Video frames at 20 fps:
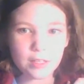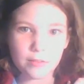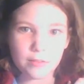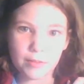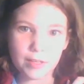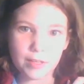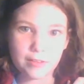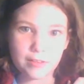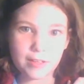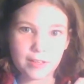
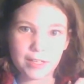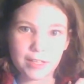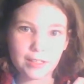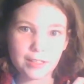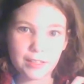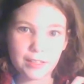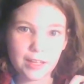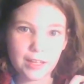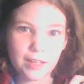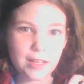ring,
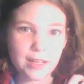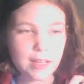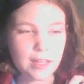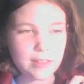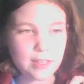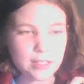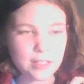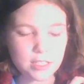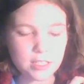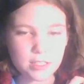ring, and
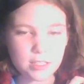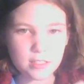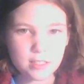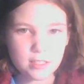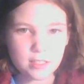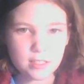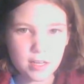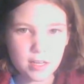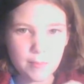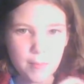then just
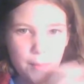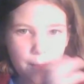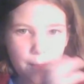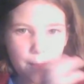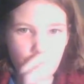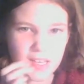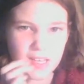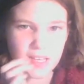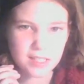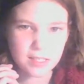come
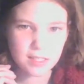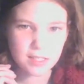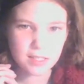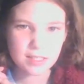up and